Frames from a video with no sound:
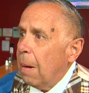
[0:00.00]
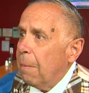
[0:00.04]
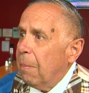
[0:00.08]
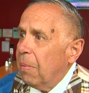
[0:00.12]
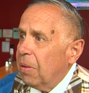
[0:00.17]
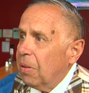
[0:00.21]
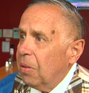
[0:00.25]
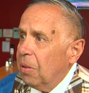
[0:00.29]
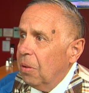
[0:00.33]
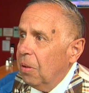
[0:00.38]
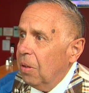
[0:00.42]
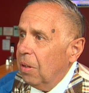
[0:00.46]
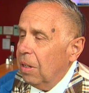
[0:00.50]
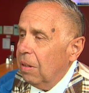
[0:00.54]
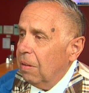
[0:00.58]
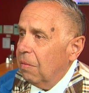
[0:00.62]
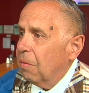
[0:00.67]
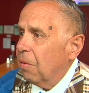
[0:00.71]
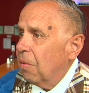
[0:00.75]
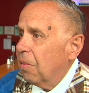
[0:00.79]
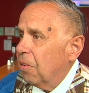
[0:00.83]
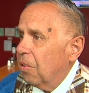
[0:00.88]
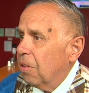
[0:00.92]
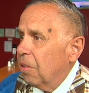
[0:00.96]
opportunity
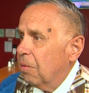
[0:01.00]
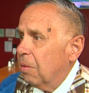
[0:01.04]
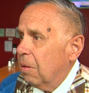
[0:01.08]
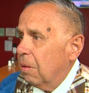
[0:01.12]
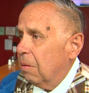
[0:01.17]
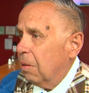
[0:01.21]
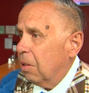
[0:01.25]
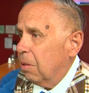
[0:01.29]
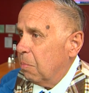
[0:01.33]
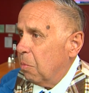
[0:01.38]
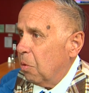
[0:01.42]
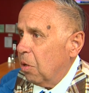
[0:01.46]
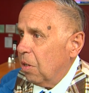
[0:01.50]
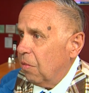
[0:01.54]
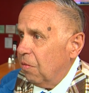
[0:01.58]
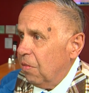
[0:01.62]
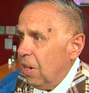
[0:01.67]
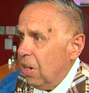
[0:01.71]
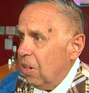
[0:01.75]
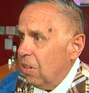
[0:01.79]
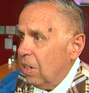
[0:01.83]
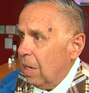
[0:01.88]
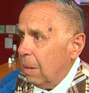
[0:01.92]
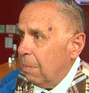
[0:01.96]
for the sports
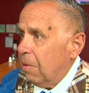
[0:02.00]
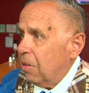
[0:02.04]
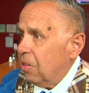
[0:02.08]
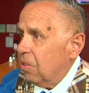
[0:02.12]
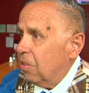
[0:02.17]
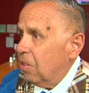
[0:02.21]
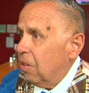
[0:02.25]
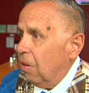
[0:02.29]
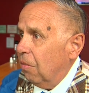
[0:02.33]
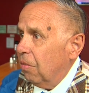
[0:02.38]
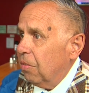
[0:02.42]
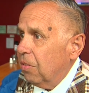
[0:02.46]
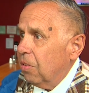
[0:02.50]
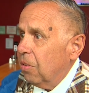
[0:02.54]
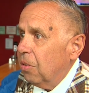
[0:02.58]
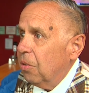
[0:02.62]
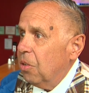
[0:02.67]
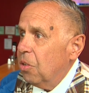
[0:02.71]
fans like myself to